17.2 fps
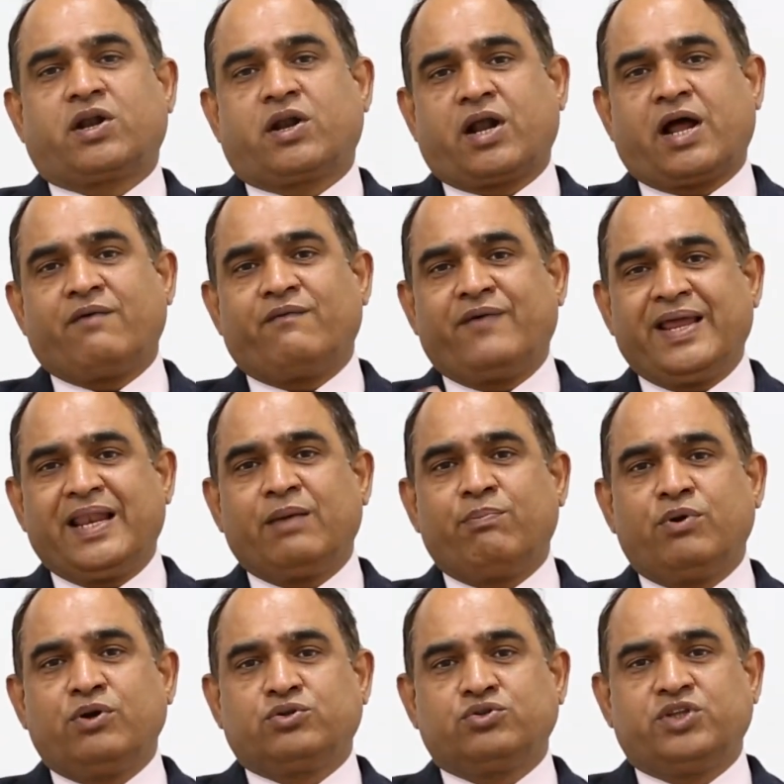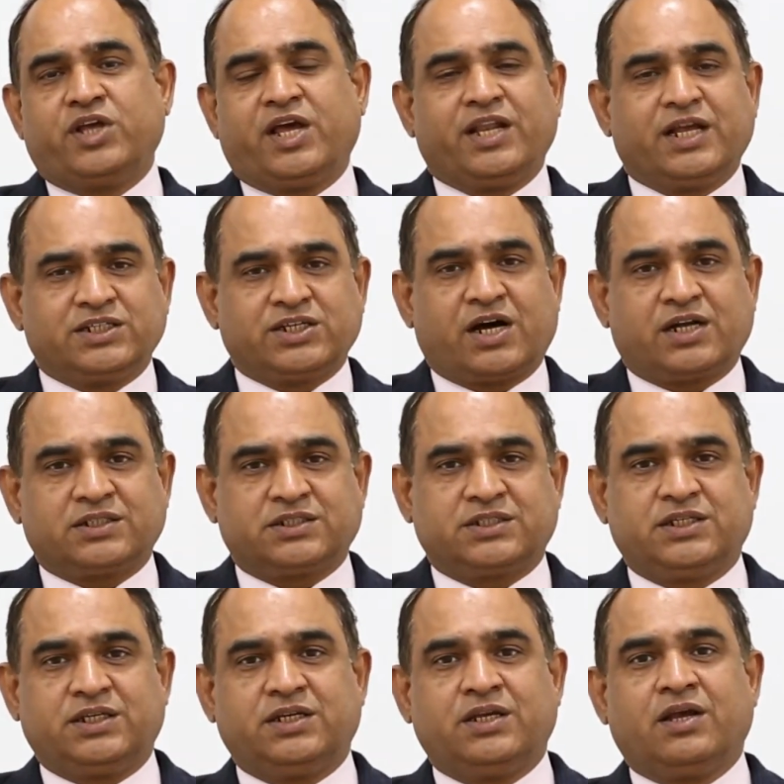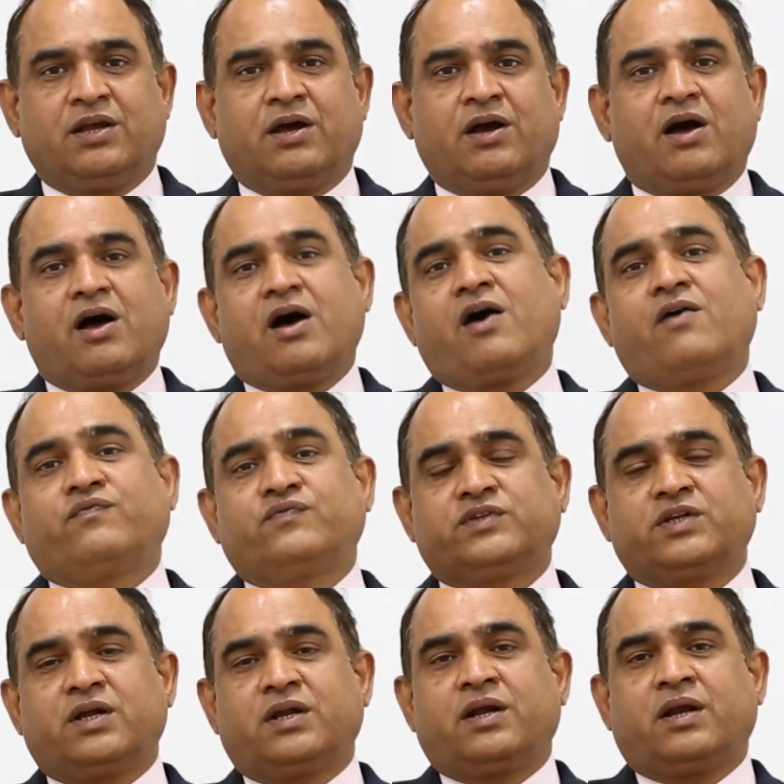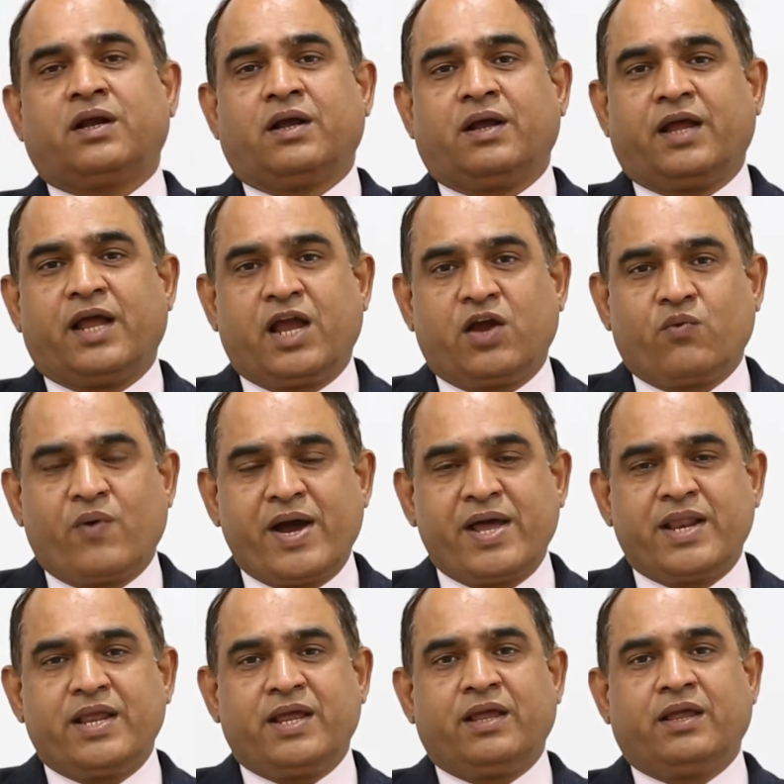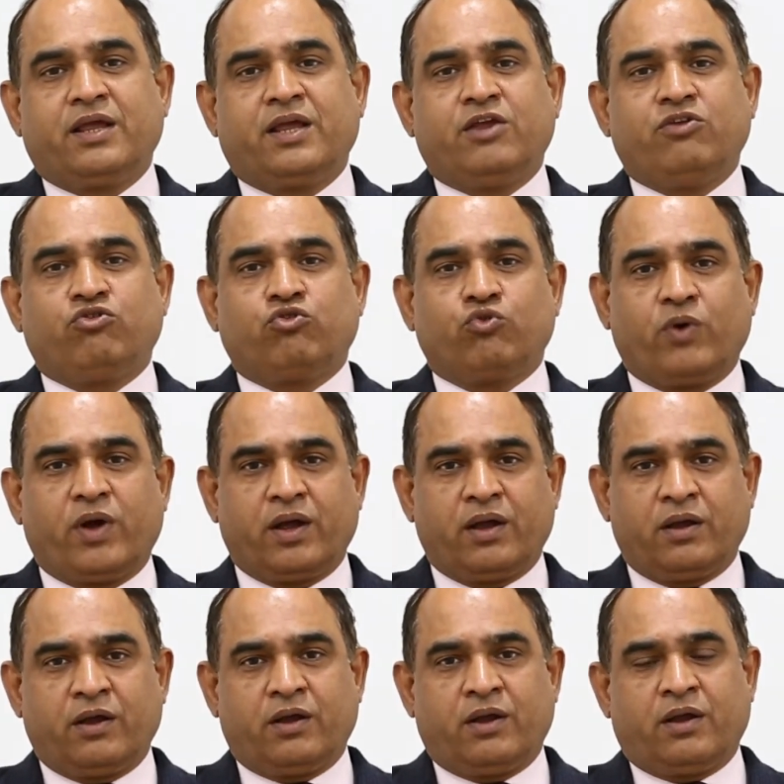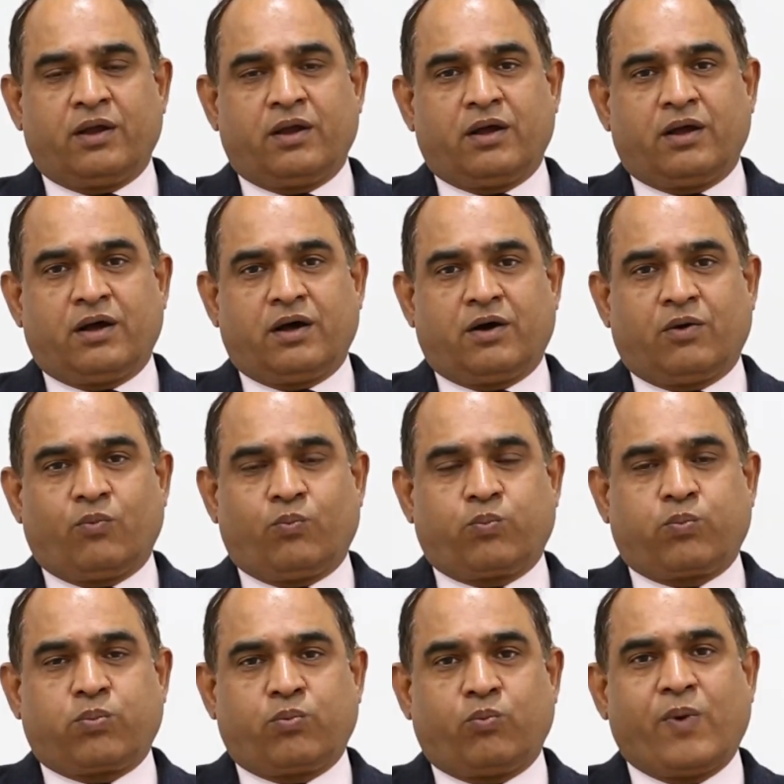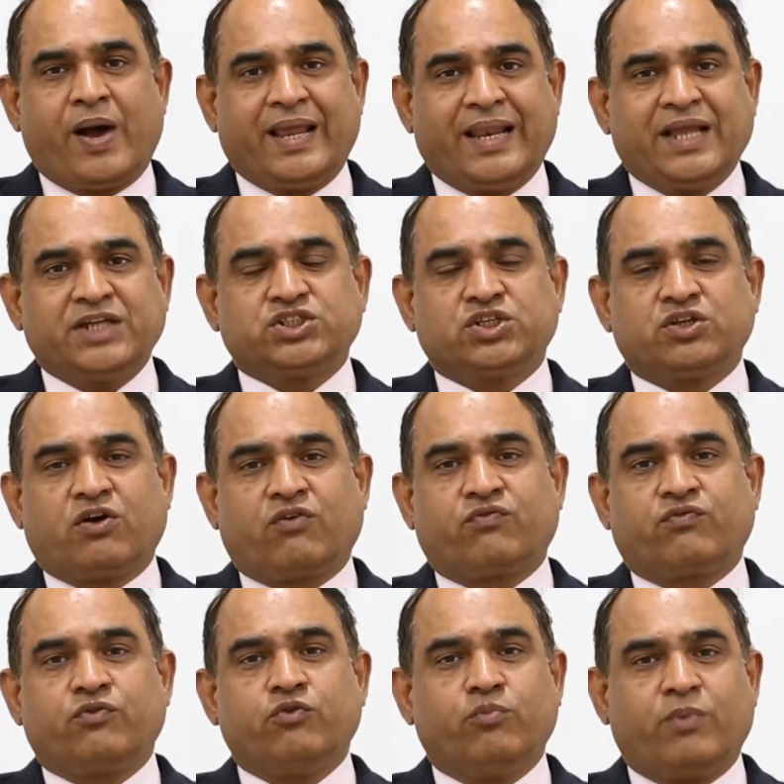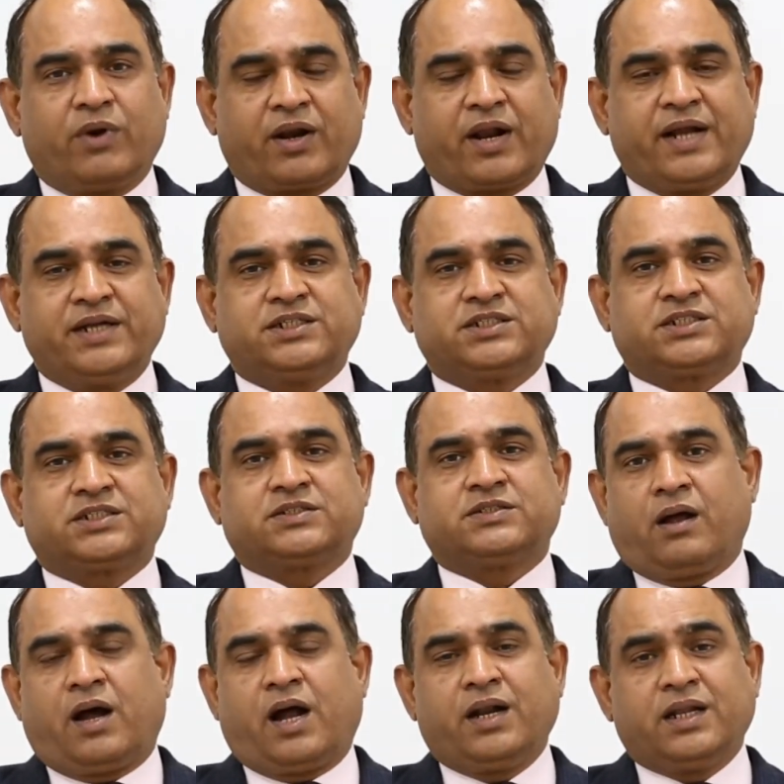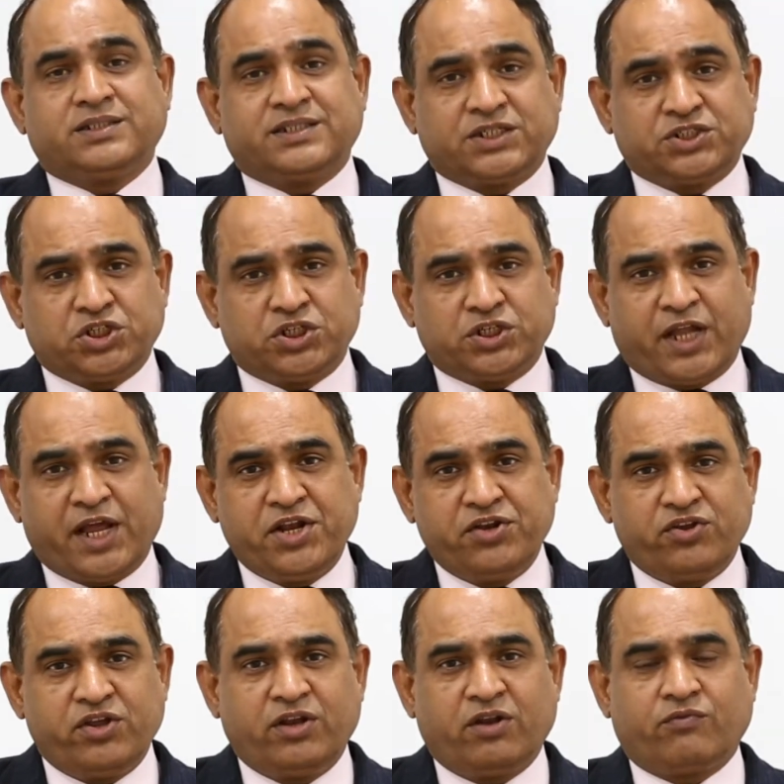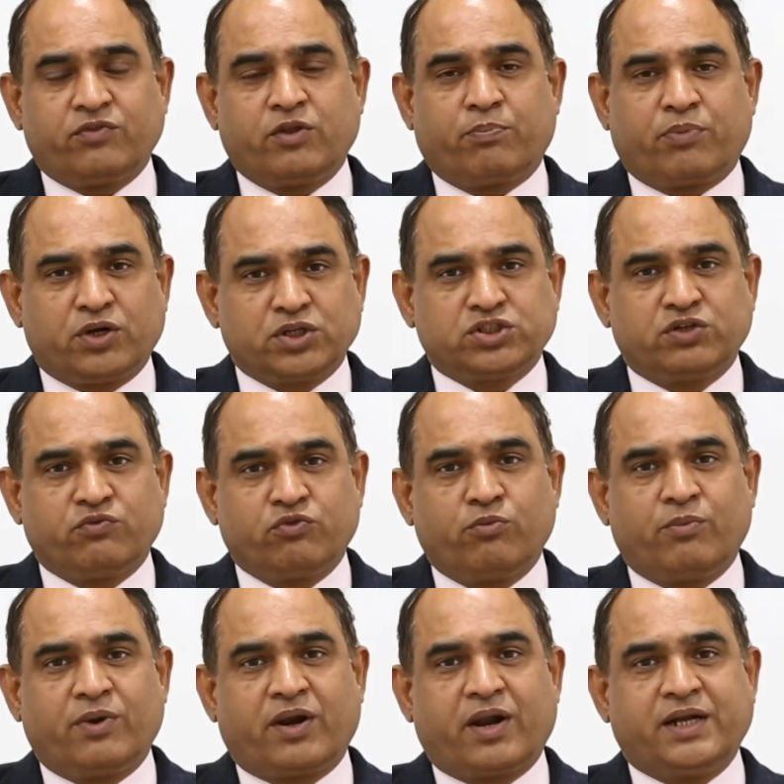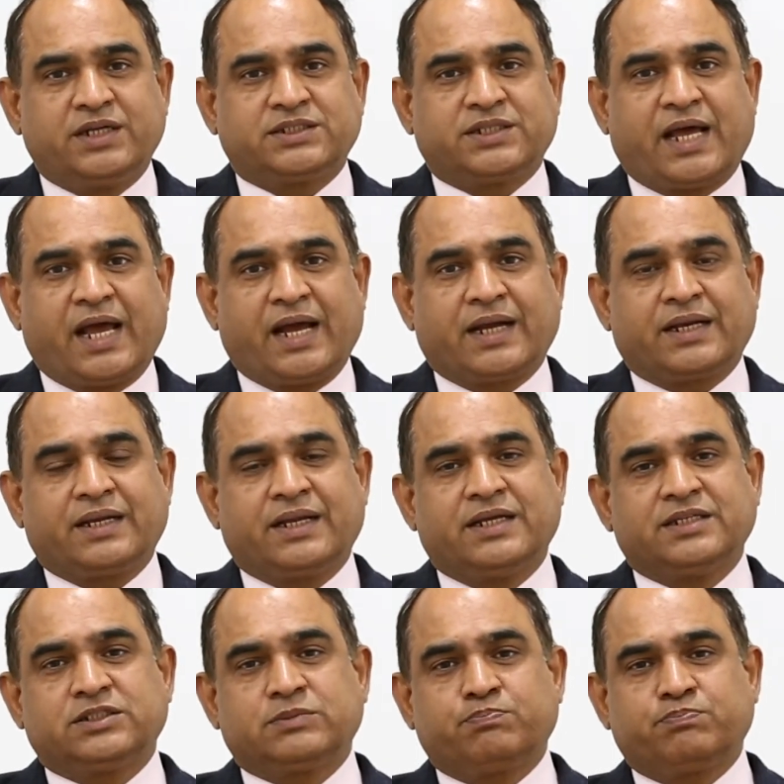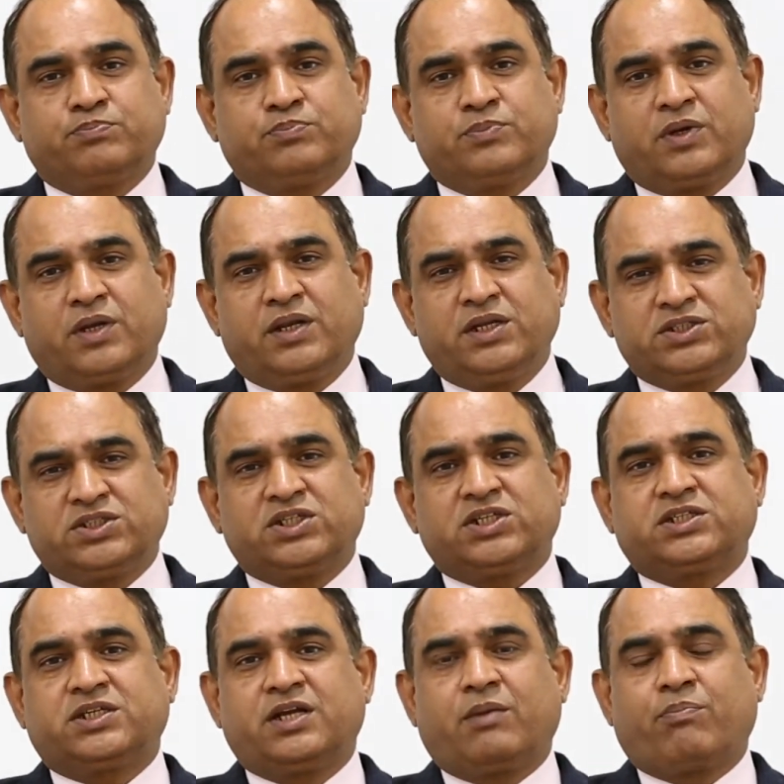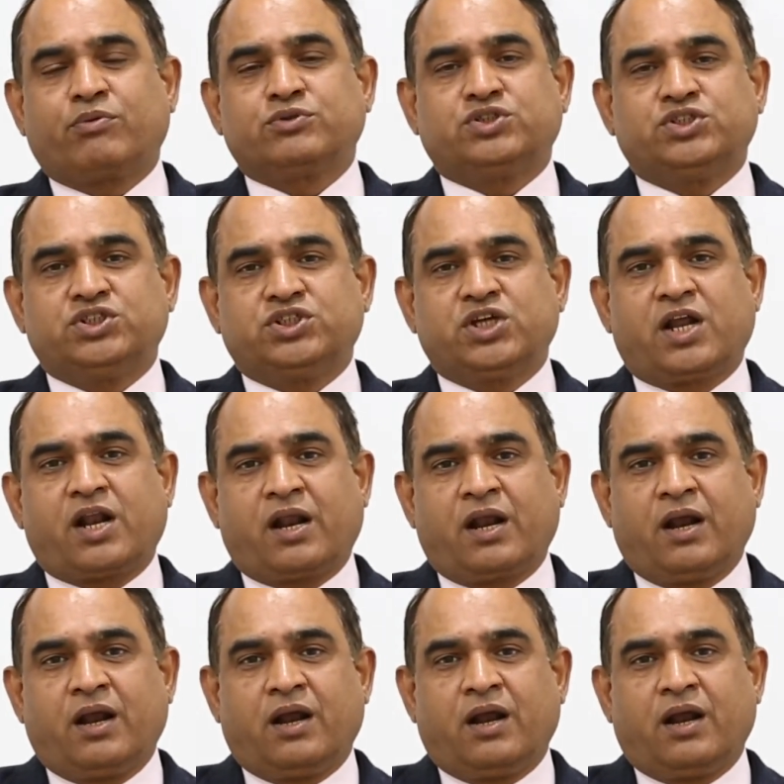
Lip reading: available to the NHRC after inquiry into a violation of human rights. Under Section 19 of the Protection of Human Rights Act, a restricted procedure